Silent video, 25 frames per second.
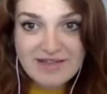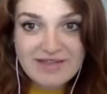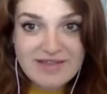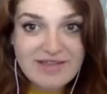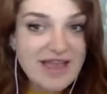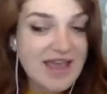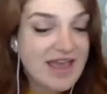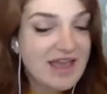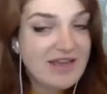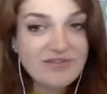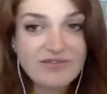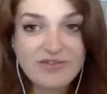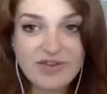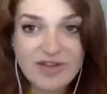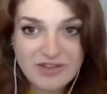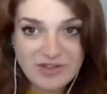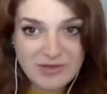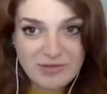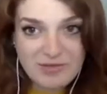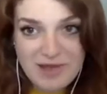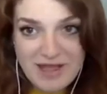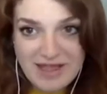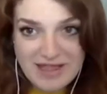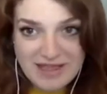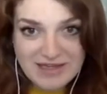and then every
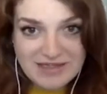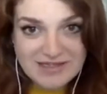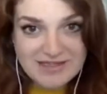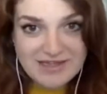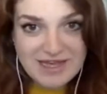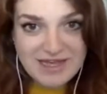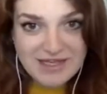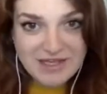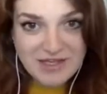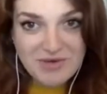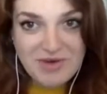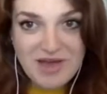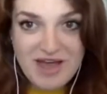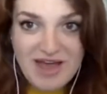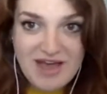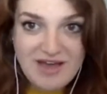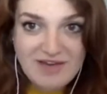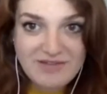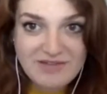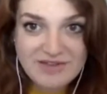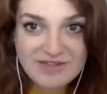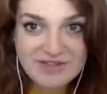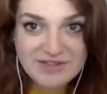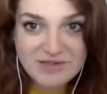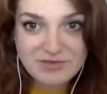other panic attack you
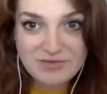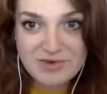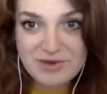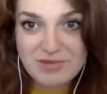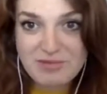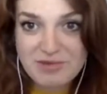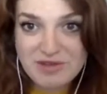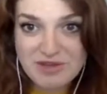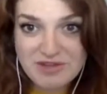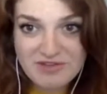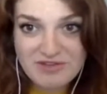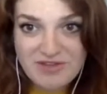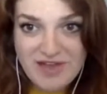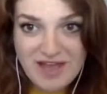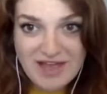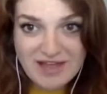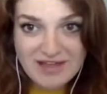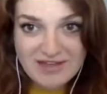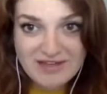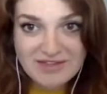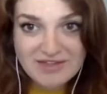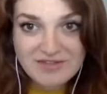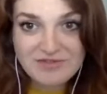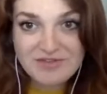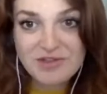have is a ripple
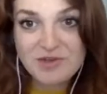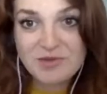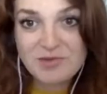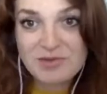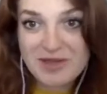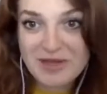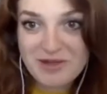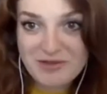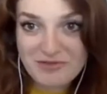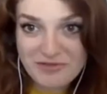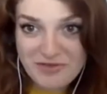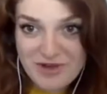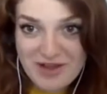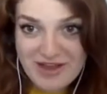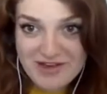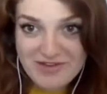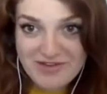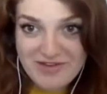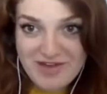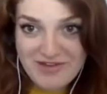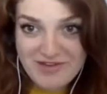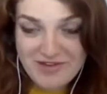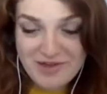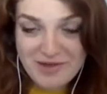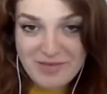effect of you being afraid of
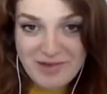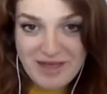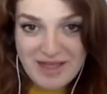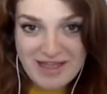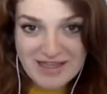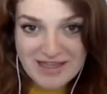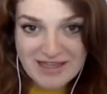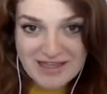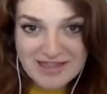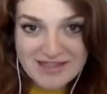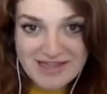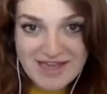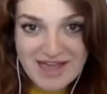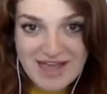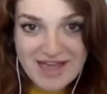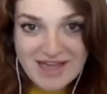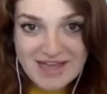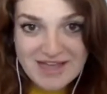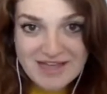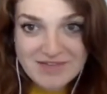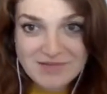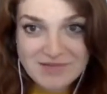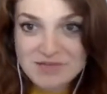having a panic attack,